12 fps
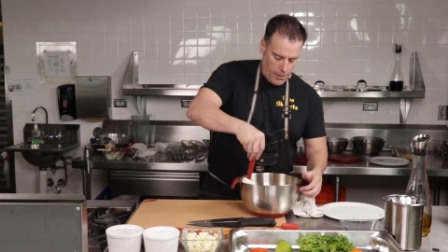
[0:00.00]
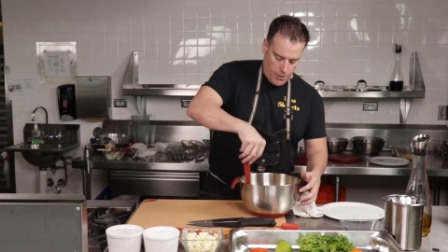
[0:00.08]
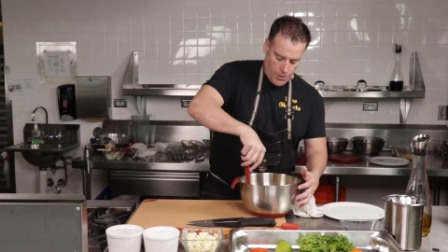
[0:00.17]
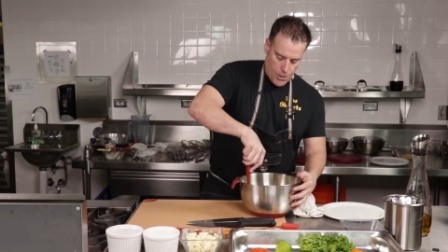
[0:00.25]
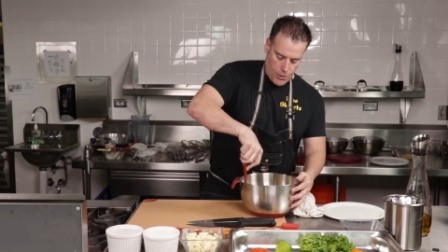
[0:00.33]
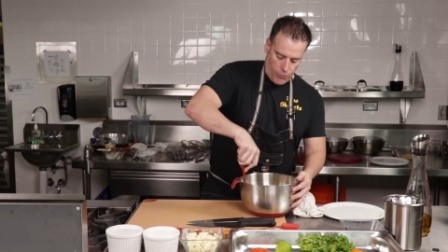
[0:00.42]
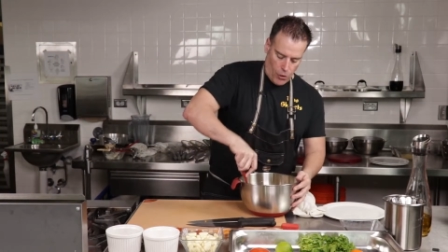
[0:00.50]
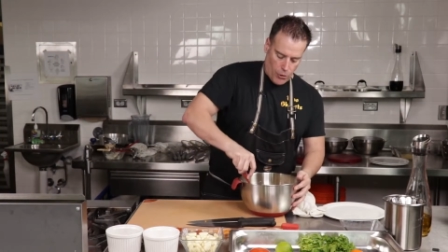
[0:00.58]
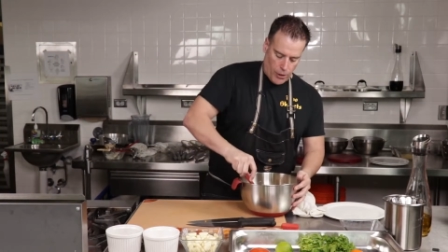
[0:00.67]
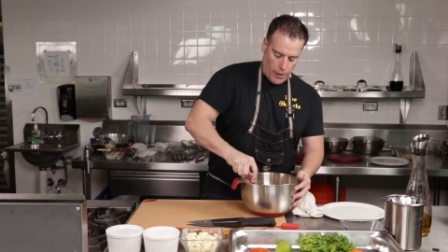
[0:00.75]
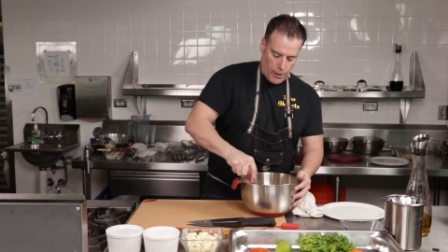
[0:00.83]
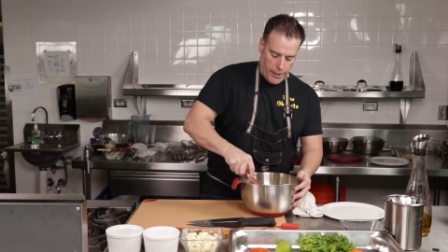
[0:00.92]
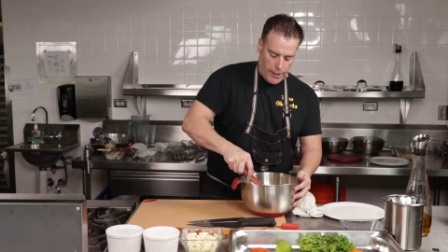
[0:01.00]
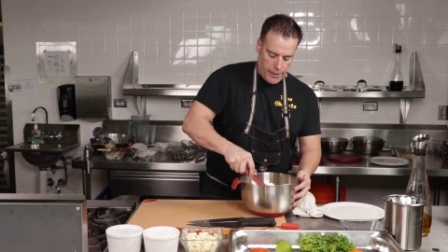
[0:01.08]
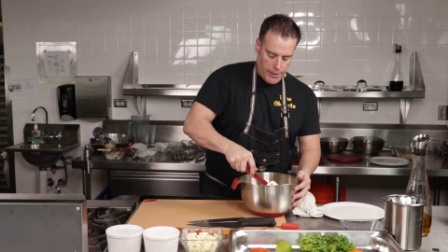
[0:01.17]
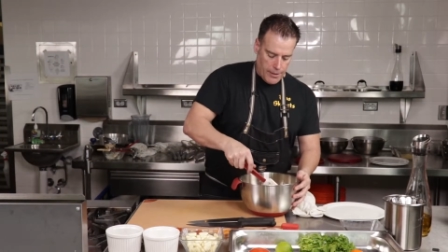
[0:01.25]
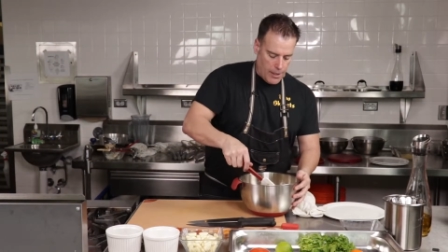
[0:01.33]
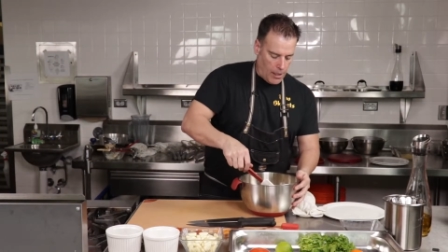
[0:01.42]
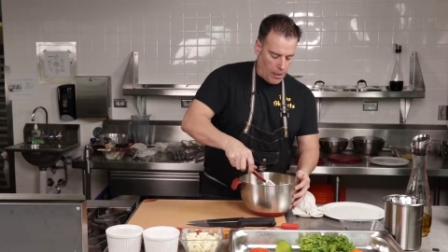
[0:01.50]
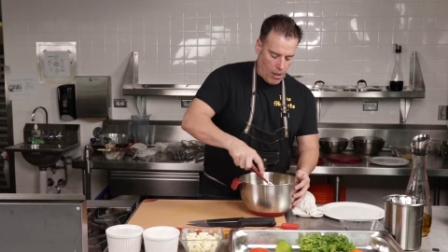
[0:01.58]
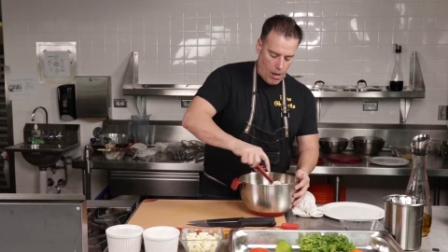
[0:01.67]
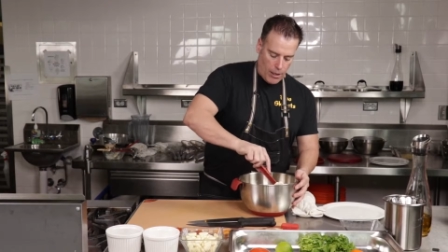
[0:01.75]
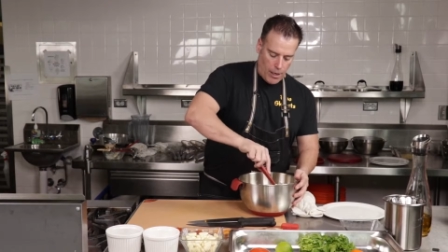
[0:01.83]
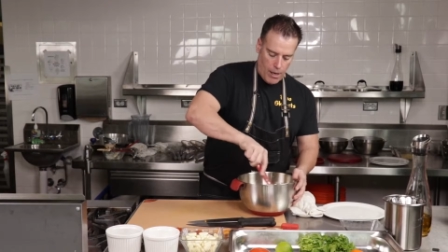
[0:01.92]
you just fold it in
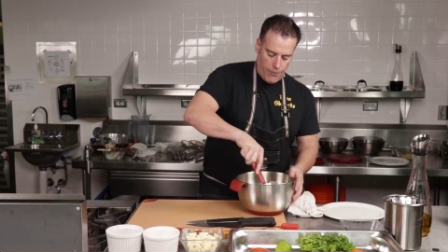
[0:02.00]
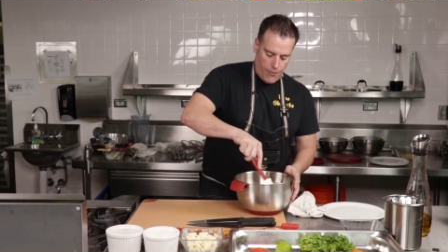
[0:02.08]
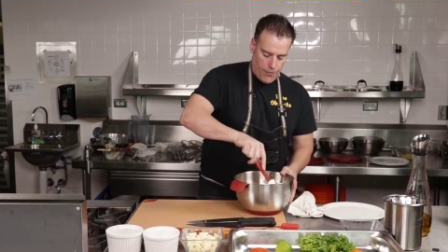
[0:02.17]
long enough